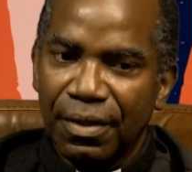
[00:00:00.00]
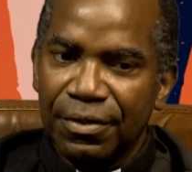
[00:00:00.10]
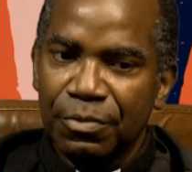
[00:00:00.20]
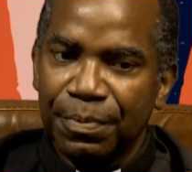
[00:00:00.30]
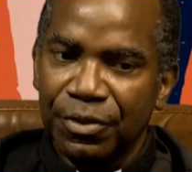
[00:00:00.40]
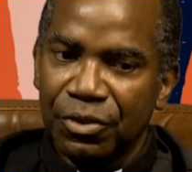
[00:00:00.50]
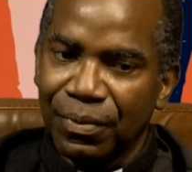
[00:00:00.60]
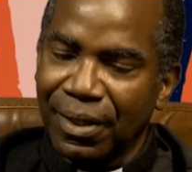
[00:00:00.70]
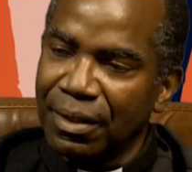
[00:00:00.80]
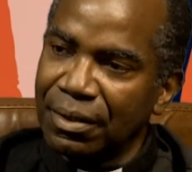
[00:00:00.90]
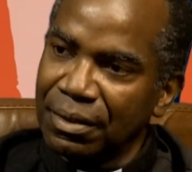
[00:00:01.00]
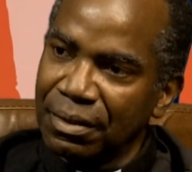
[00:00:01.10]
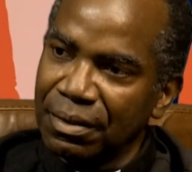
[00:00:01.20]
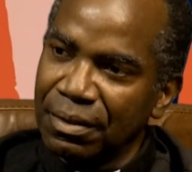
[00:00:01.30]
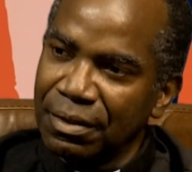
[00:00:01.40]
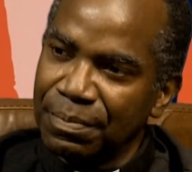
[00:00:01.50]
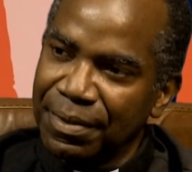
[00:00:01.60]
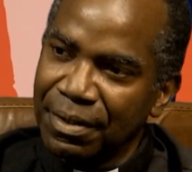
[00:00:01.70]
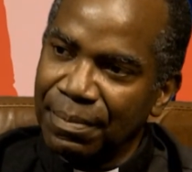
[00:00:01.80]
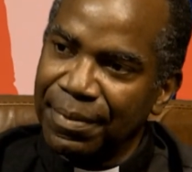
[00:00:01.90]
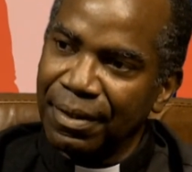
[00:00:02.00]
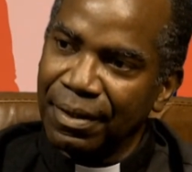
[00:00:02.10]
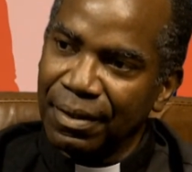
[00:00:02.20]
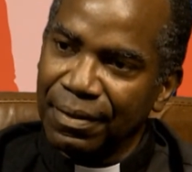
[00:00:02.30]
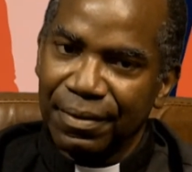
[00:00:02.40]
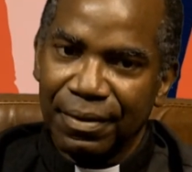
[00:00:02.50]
spirituality is becoming